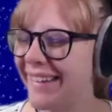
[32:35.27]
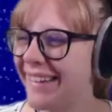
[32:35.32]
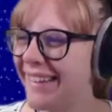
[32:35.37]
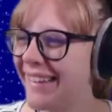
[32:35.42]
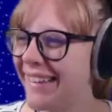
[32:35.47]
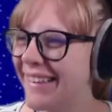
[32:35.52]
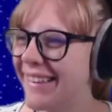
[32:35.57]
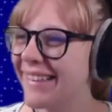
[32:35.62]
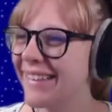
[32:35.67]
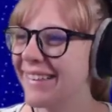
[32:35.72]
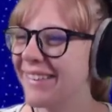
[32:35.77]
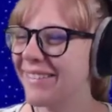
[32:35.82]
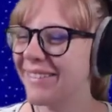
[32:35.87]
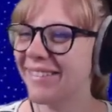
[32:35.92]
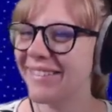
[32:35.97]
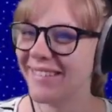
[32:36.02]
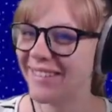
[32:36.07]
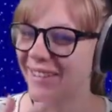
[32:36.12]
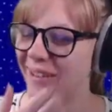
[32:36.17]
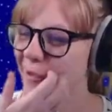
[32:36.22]
is this so
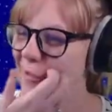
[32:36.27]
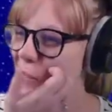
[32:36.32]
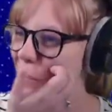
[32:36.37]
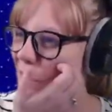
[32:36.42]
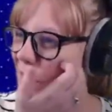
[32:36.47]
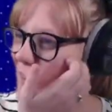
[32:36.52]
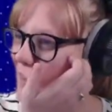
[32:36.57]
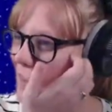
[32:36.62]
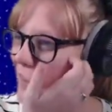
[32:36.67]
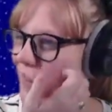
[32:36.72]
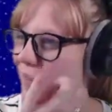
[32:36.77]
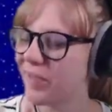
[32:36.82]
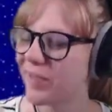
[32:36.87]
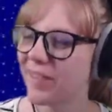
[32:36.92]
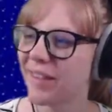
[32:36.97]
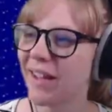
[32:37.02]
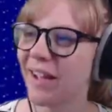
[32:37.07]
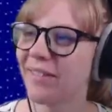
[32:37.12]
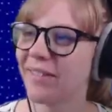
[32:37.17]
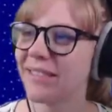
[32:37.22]
hard?
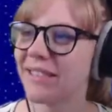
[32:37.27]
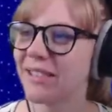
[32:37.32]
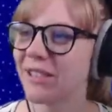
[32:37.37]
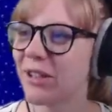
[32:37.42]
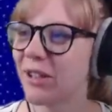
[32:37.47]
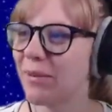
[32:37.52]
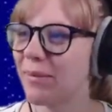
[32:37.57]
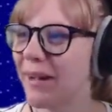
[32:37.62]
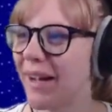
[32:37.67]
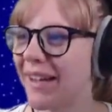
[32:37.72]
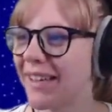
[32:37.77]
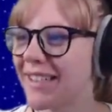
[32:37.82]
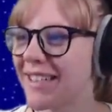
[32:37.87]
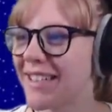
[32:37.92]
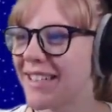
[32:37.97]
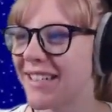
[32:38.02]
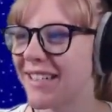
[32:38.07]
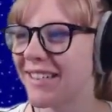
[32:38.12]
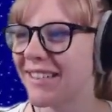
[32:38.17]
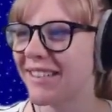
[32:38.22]
That was too
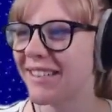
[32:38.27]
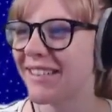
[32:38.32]
much.